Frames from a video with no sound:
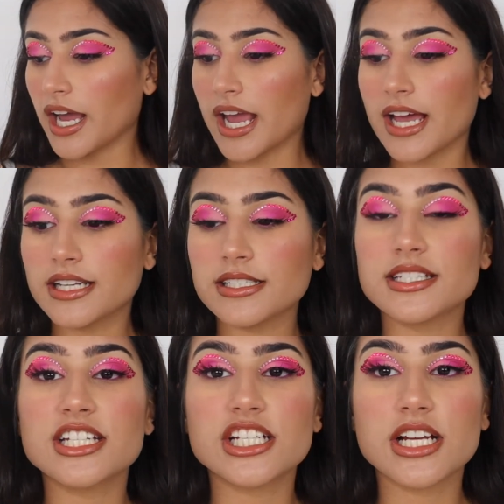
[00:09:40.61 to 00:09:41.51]

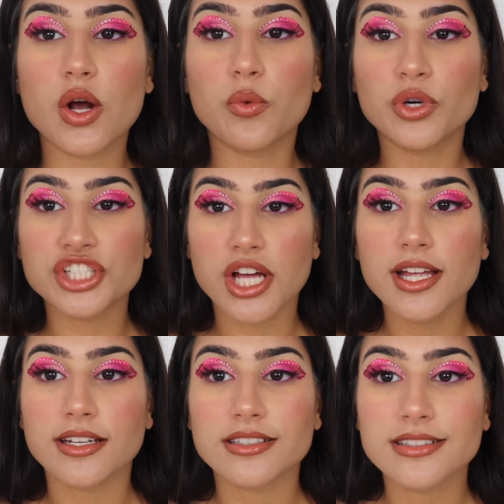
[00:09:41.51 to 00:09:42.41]
And we're
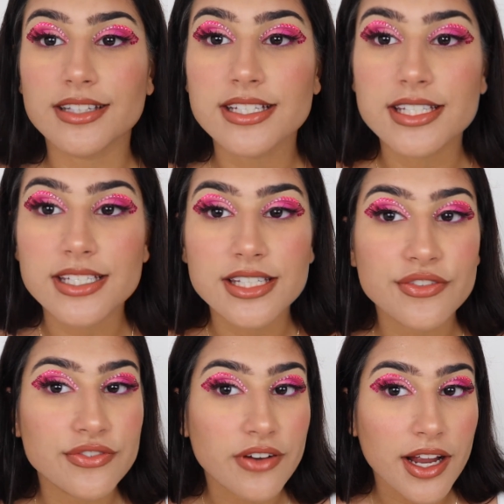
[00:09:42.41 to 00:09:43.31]
done. This is the
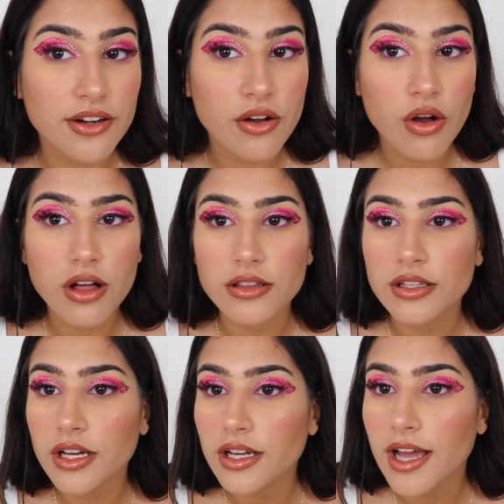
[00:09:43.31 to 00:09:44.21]
final
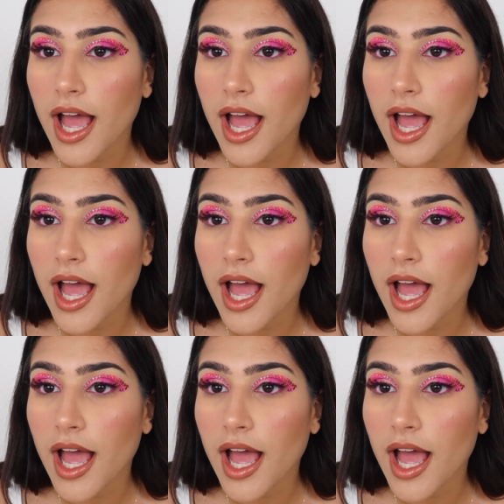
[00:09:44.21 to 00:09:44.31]
look.